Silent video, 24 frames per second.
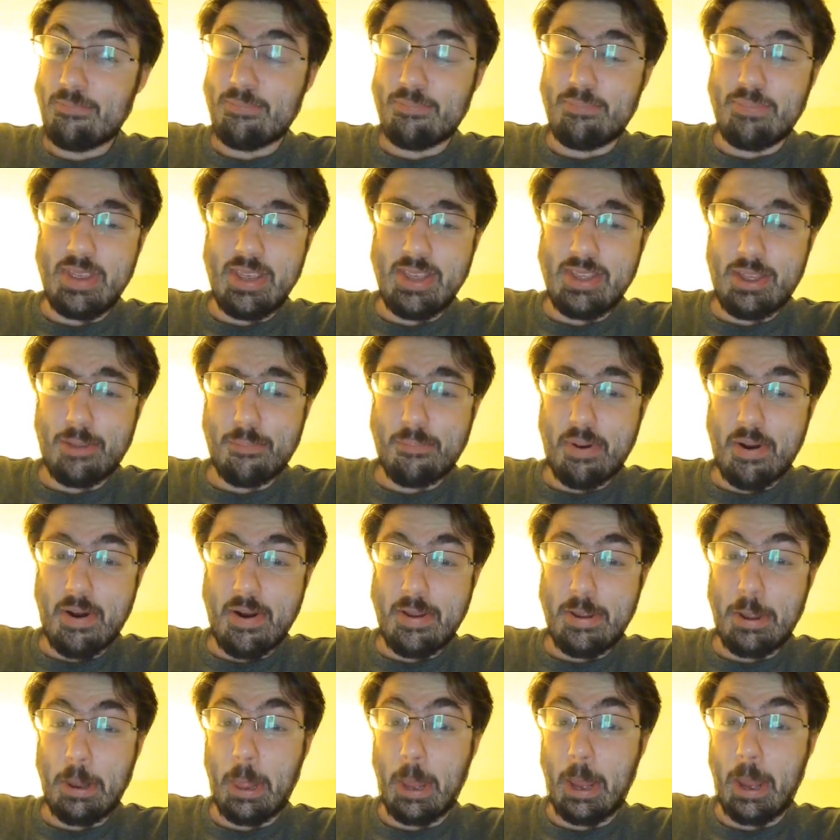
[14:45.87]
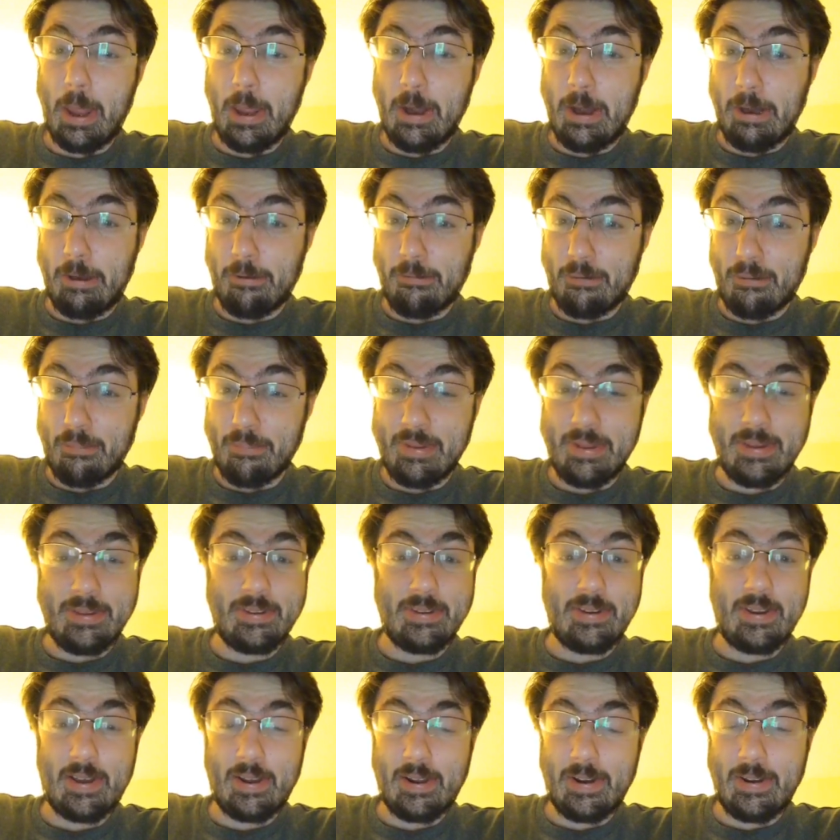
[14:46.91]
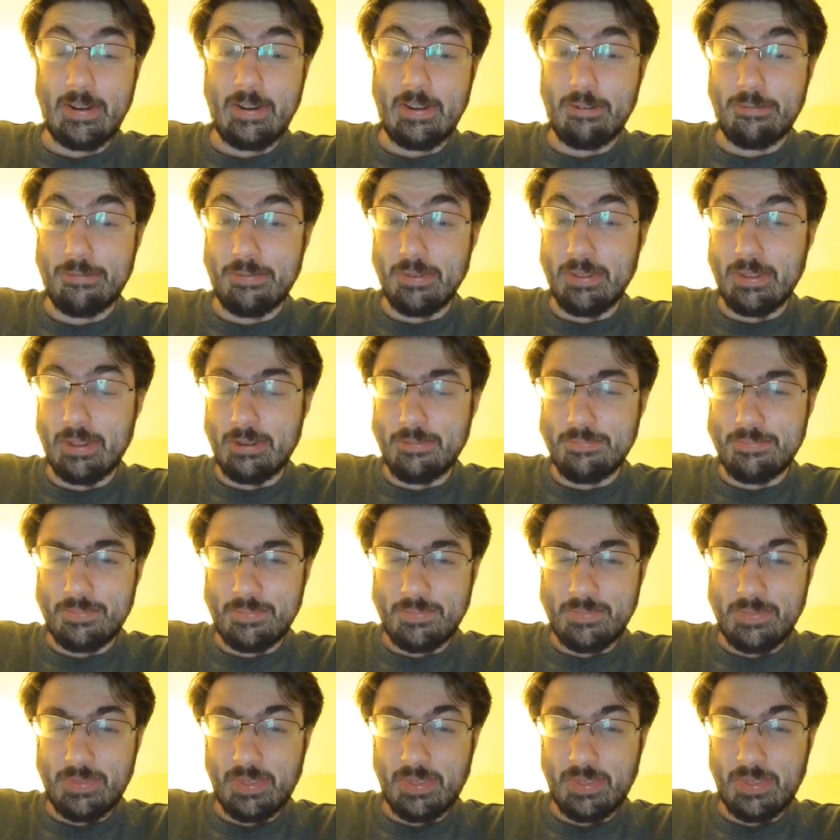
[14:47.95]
Being the party of the anti-Trump is not enough for them.